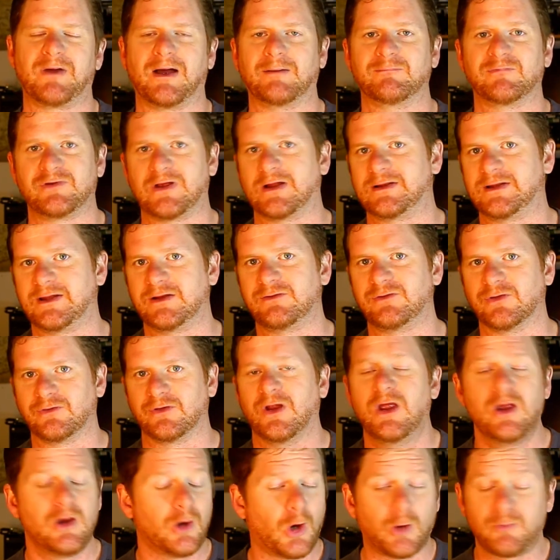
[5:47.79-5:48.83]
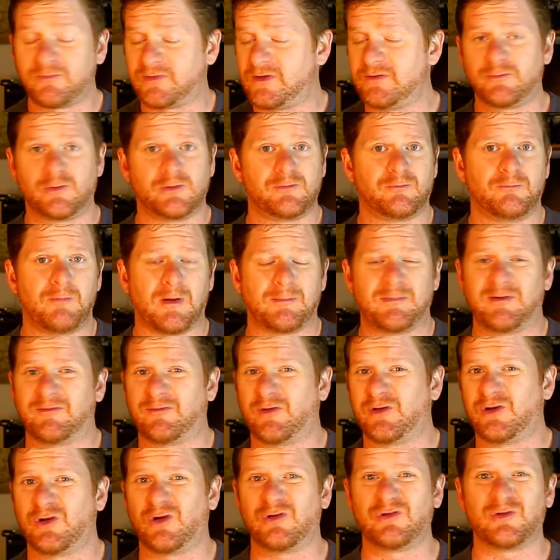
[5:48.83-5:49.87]
Sadly, it didn't. Hopefully, maybe
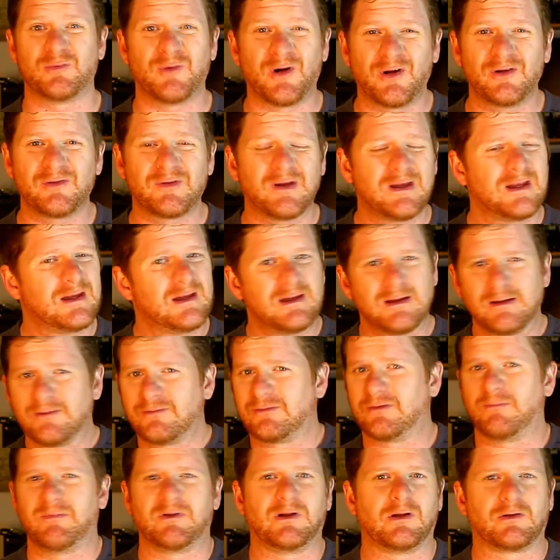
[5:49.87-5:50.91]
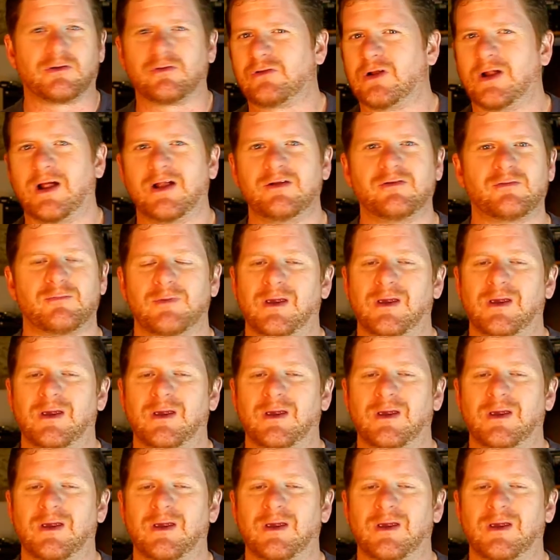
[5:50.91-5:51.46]
video on demand, something along those lines.